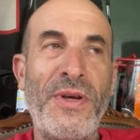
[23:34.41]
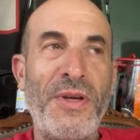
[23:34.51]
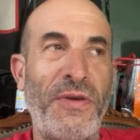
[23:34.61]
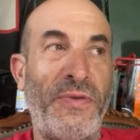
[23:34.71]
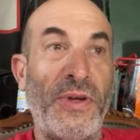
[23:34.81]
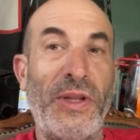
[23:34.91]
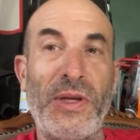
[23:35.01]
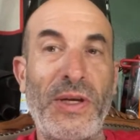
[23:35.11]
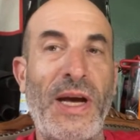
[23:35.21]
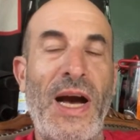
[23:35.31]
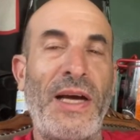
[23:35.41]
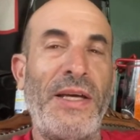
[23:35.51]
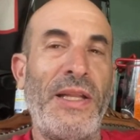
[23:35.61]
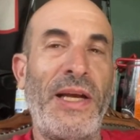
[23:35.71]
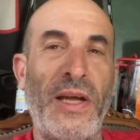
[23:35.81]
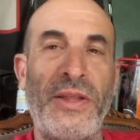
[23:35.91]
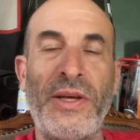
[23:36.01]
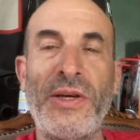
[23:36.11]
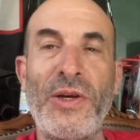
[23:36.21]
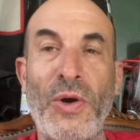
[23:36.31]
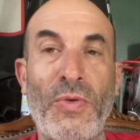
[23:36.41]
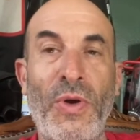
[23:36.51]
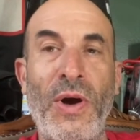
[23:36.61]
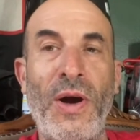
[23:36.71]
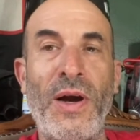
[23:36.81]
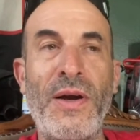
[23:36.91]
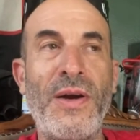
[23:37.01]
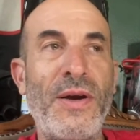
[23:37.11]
you feel a little cocky, like nothing can go wrong.